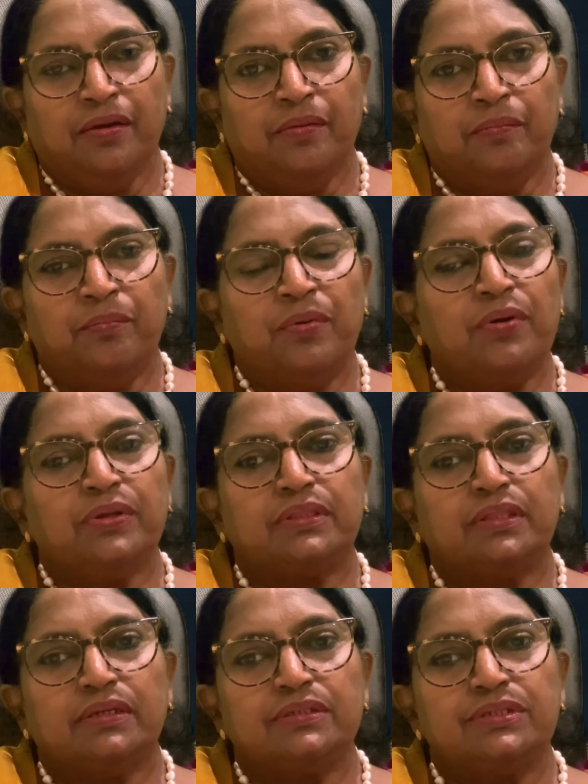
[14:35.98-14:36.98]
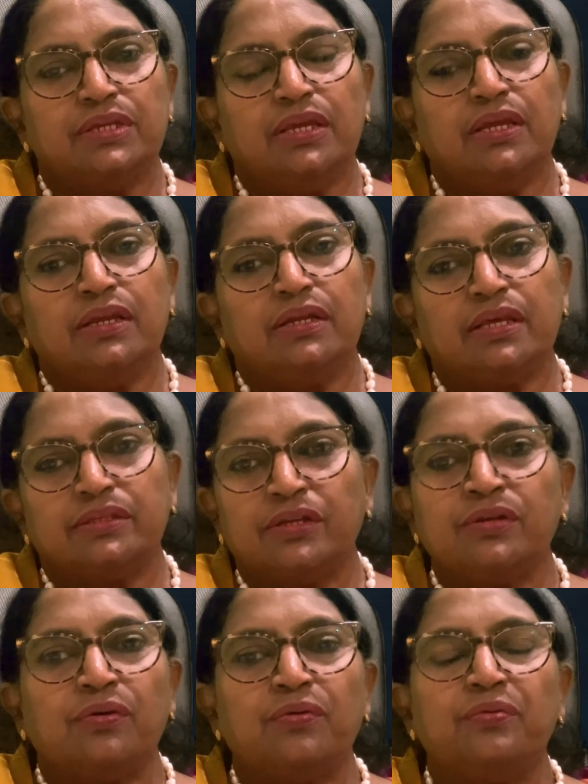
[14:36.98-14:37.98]
Both, she
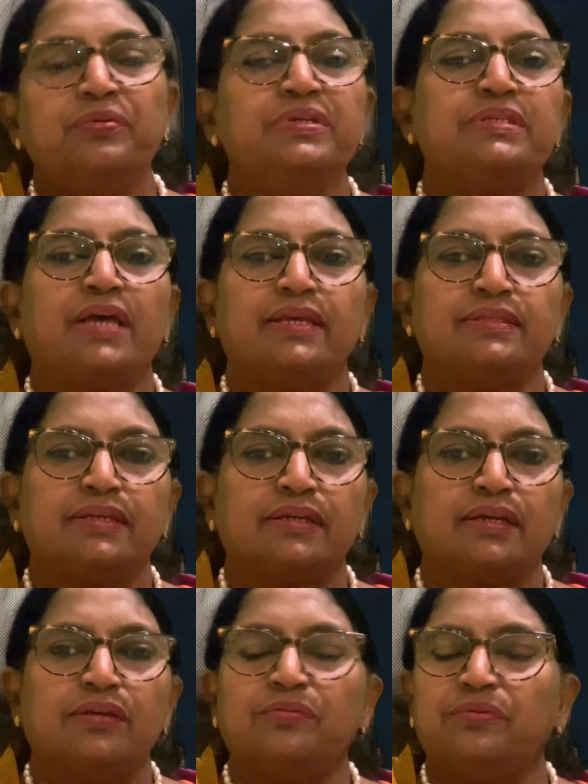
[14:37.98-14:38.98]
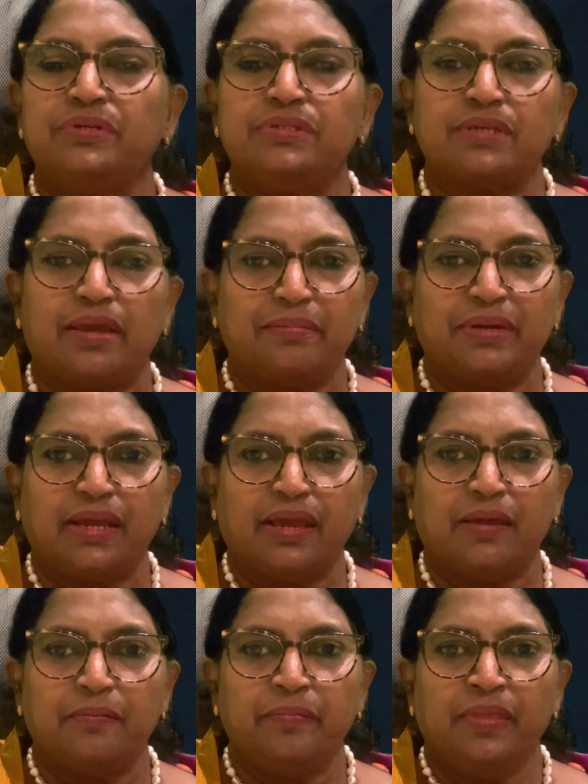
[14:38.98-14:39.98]
doesn't know who is Isaac and who is
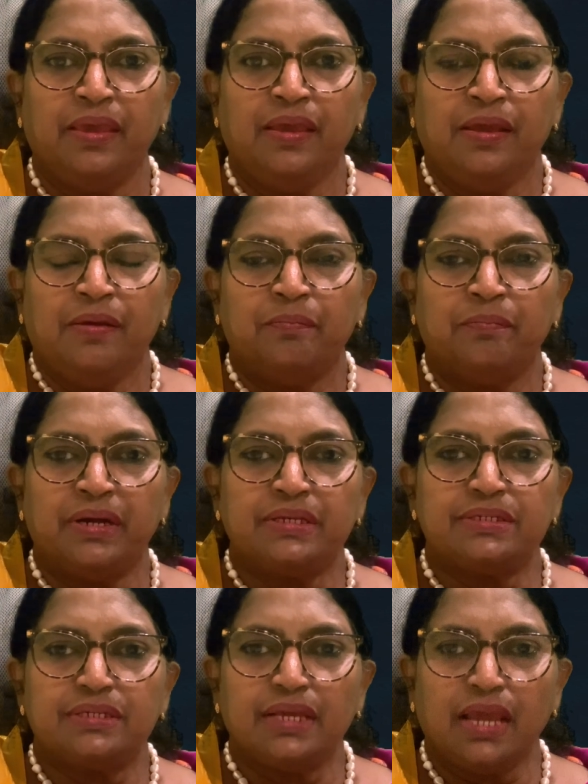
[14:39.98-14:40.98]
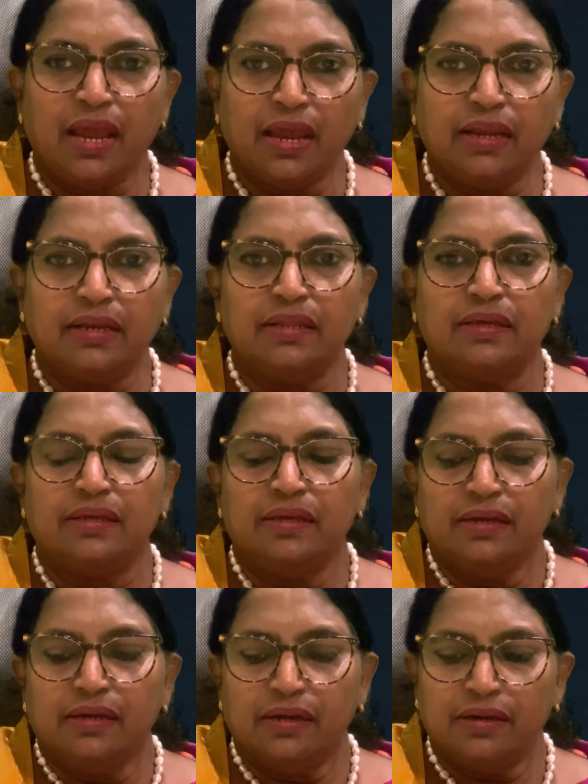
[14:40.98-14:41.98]
Abraham, but she had
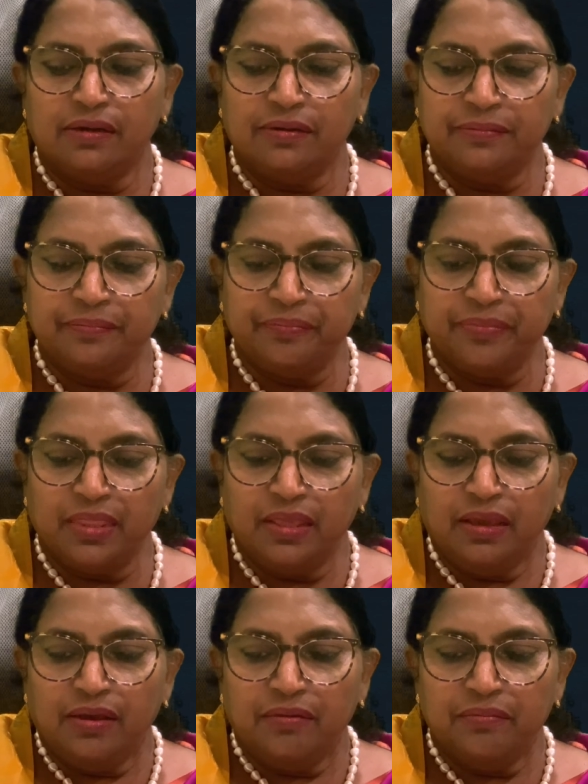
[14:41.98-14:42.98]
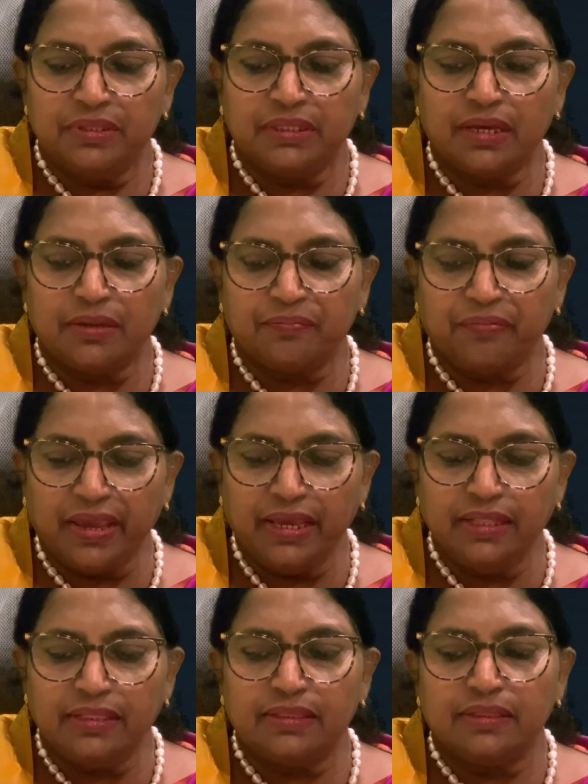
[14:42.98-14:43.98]
with her
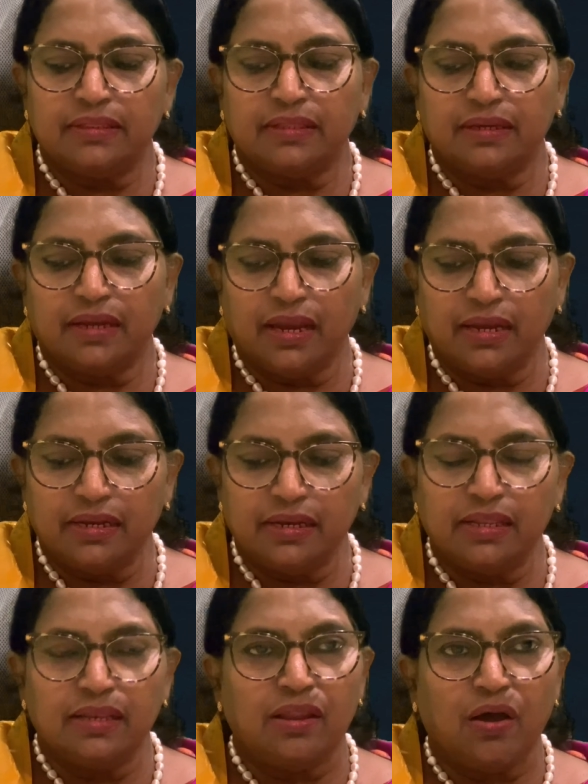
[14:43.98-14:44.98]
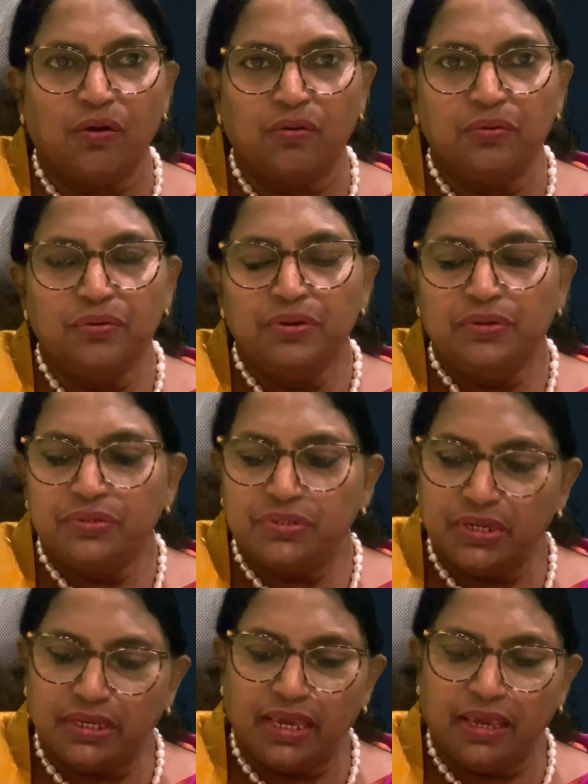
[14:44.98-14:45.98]
faith and love
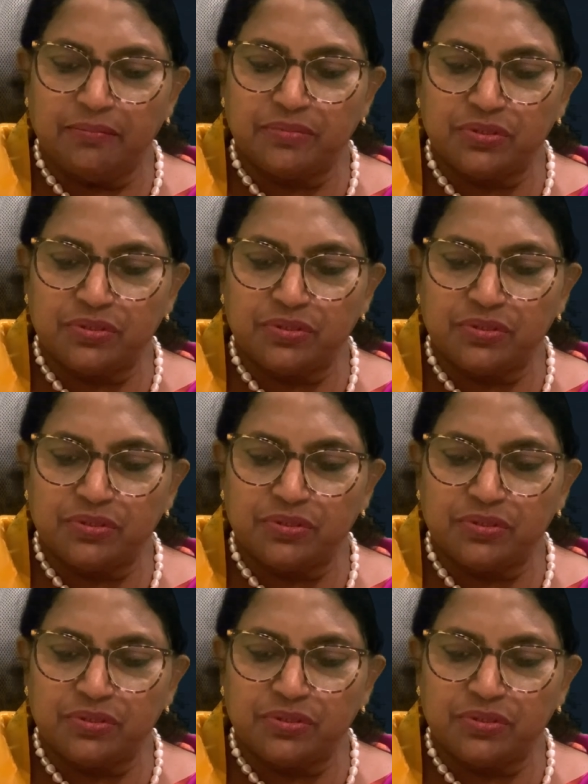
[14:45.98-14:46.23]
she came.